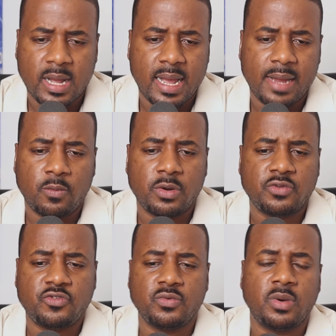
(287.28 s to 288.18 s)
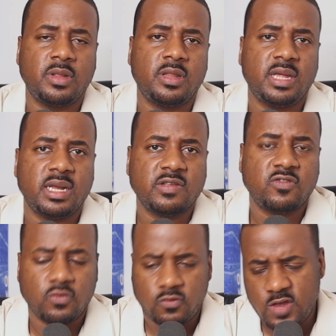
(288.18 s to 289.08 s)
had one or two other
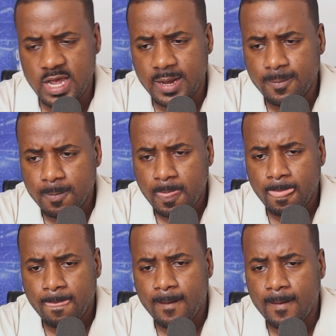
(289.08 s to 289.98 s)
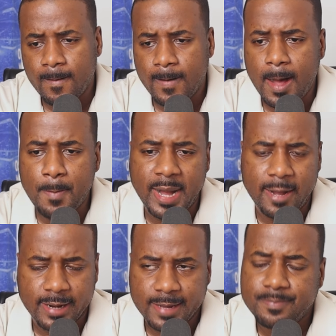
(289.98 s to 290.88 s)
things to say
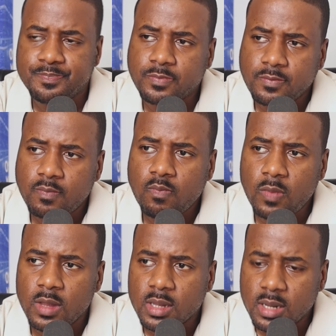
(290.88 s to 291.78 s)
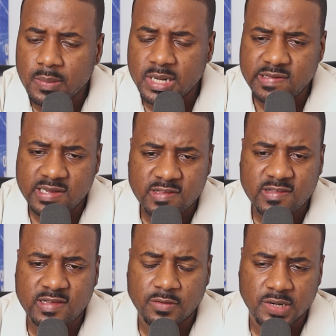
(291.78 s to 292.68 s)
about it. Coming into this
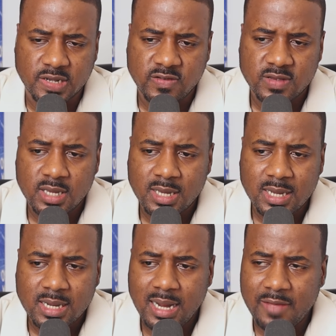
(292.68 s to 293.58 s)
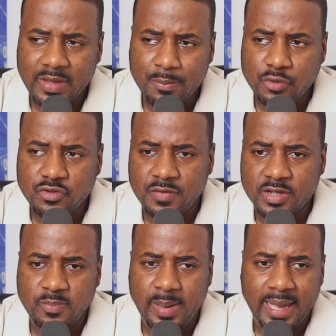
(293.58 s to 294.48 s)
series, I think most of
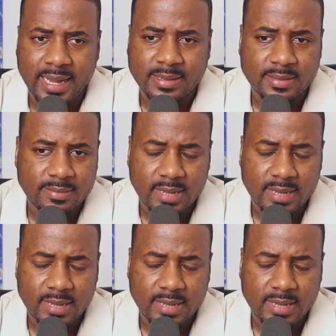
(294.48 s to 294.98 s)
us picked